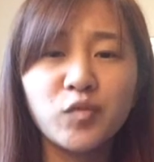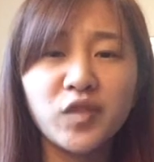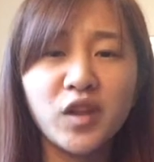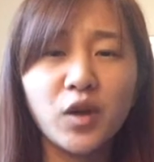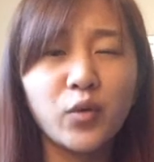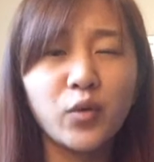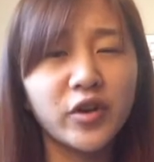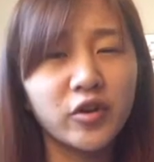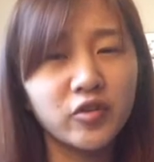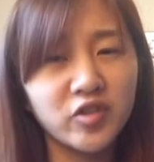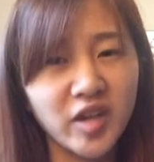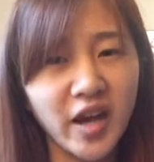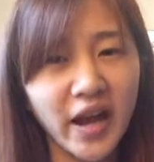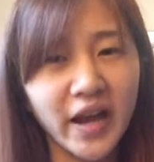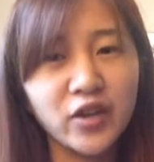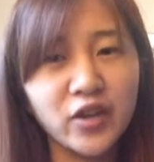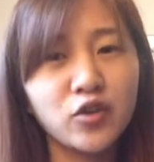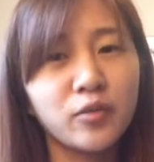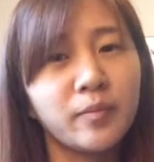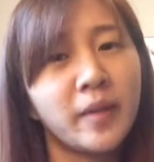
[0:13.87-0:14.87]
When you
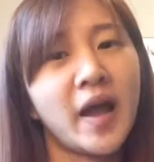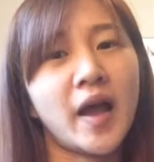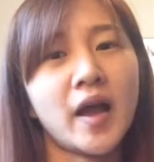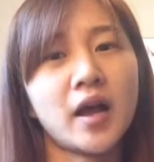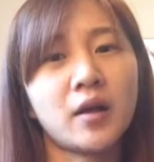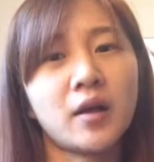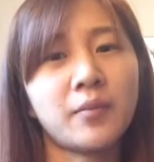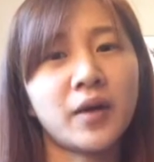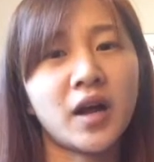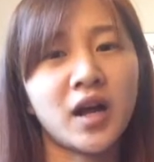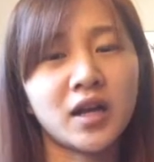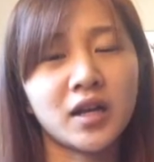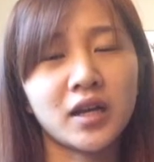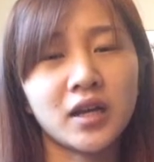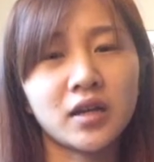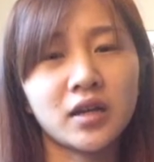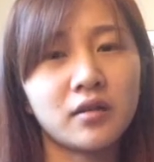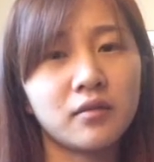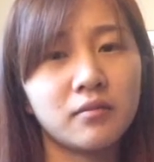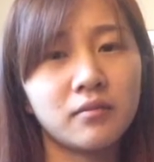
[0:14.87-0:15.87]
check your
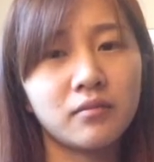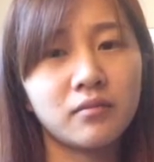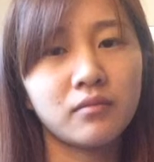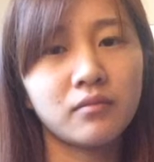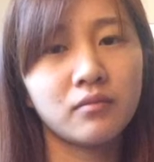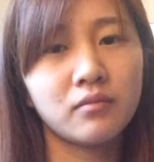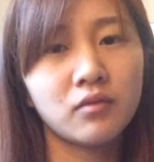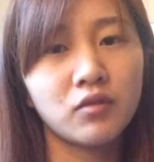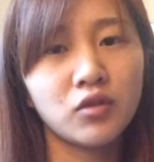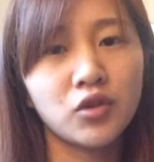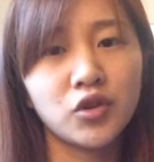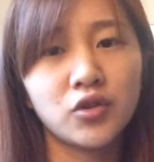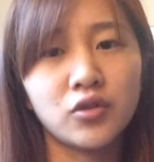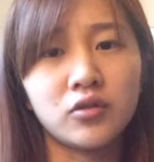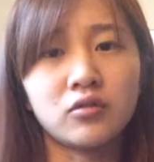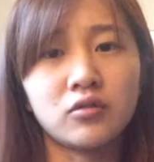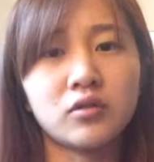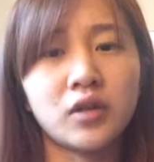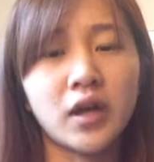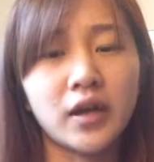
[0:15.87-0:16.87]
pocket, you
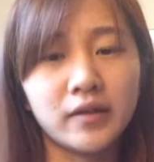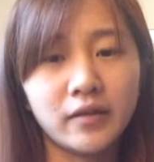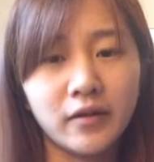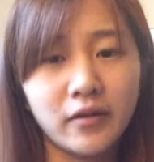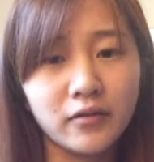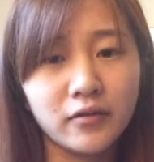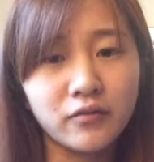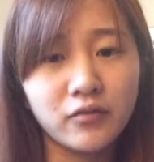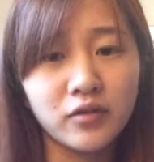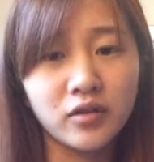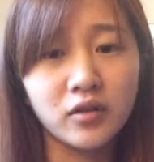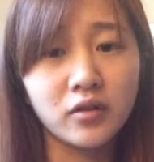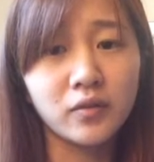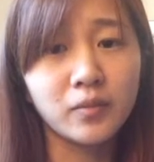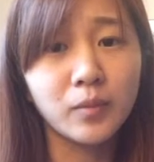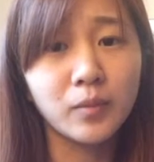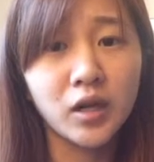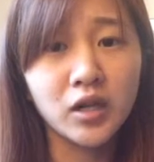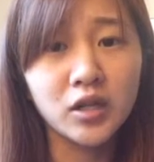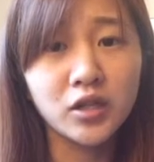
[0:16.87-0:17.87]
do not have enough
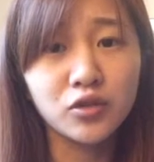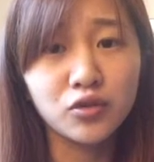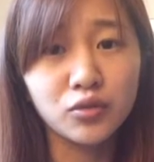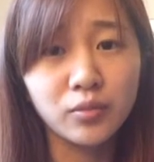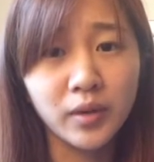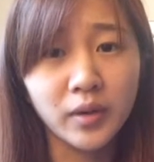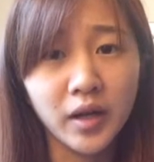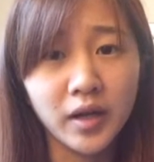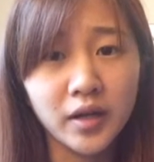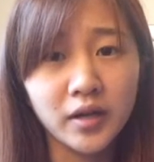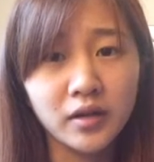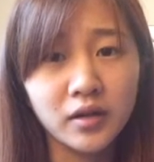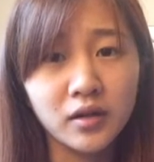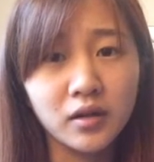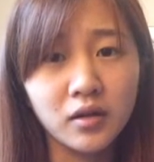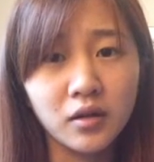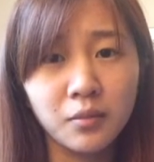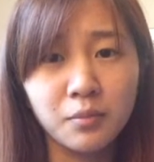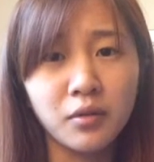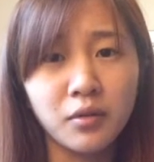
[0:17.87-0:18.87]
money to buy
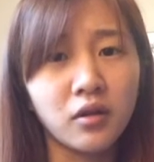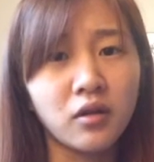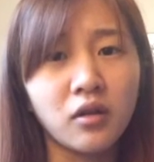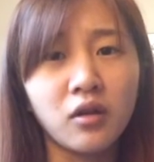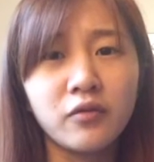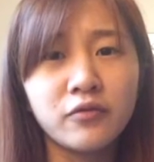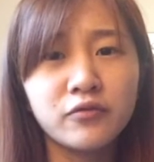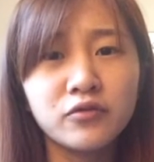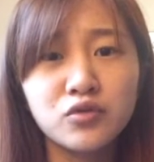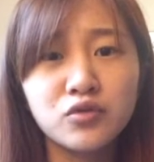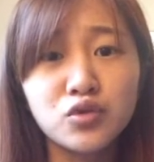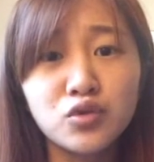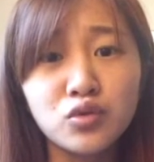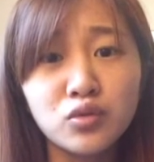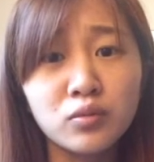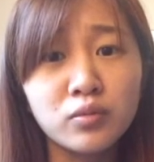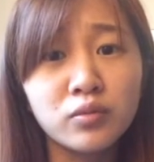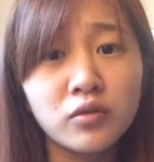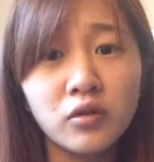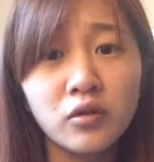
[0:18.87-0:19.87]
a bowl of
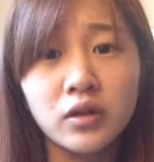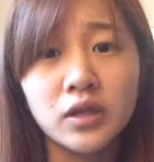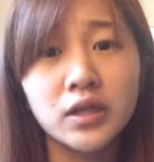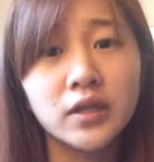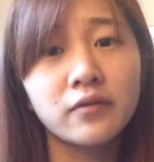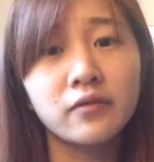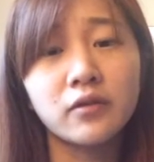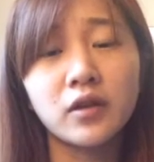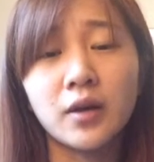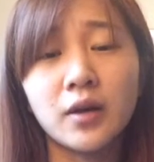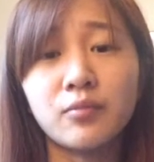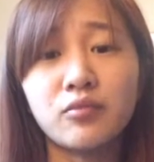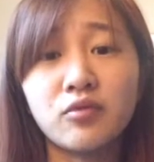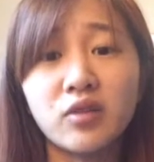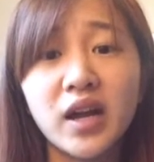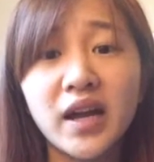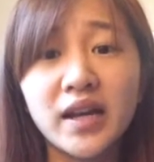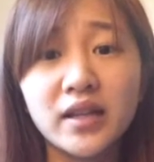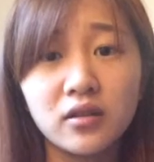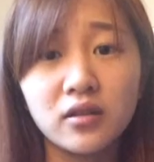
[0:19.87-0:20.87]
soup or even a
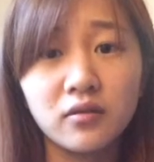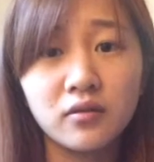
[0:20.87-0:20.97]
bread.